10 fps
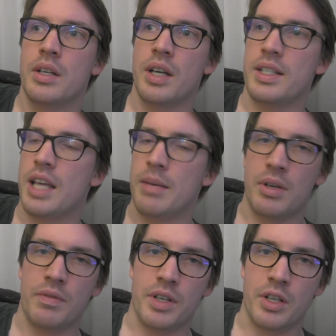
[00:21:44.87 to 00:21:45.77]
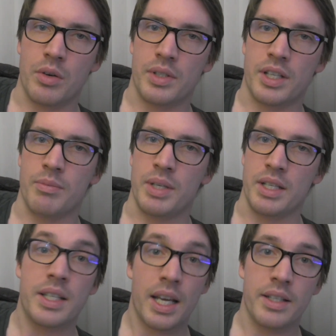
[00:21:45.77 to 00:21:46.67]
a 10-minute video, instead of
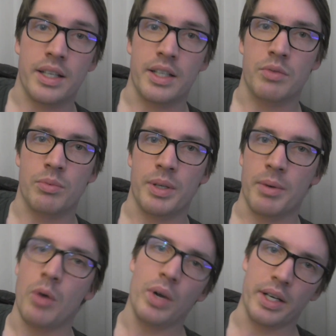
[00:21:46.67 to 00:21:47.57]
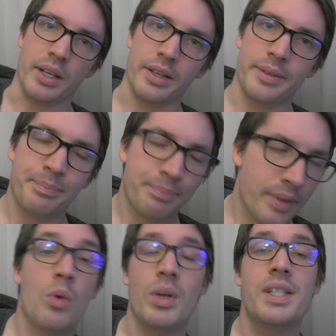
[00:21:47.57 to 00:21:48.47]
being 10 gigs, will be about 1 gig.
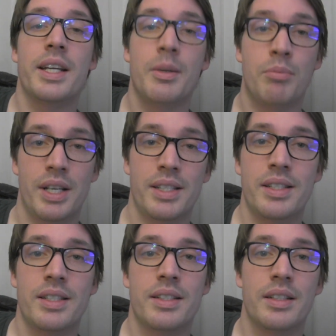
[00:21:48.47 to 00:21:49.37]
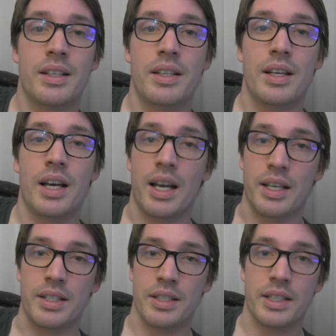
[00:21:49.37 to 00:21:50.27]
Once I compress it,
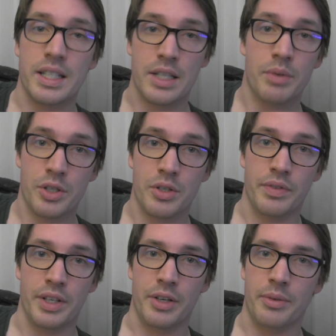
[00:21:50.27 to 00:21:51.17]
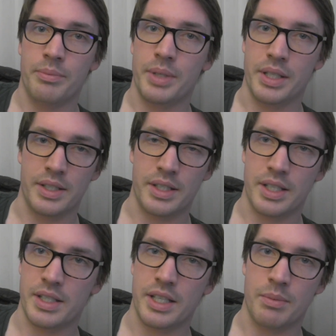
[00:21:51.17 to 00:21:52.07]
I delete the original video because it
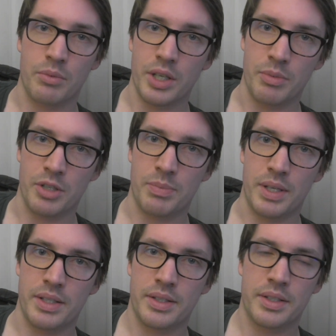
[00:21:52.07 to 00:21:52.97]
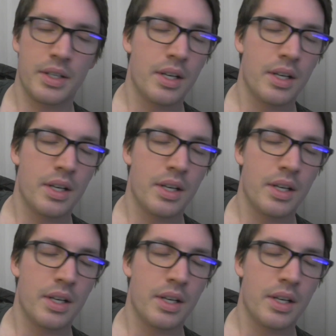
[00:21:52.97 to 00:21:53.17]
just takes up way too much space.